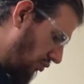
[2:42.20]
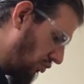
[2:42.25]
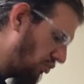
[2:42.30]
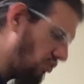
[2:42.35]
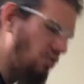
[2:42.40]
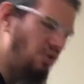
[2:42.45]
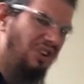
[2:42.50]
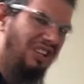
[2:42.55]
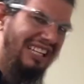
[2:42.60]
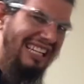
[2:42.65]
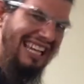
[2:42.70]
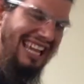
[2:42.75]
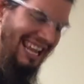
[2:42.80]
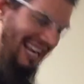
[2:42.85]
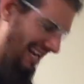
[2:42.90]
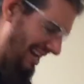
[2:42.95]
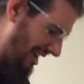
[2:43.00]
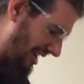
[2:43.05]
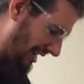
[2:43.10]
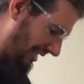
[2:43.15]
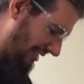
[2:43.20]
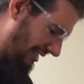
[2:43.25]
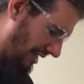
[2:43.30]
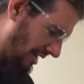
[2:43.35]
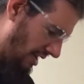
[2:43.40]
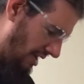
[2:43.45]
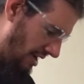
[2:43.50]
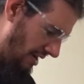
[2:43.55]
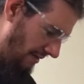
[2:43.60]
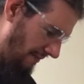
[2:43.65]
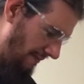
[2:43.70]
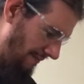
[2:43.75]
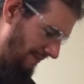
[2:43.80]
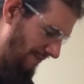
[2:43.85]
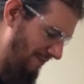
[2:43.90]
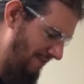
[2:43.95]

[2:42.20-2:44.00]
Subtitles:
Really get it nice and hot.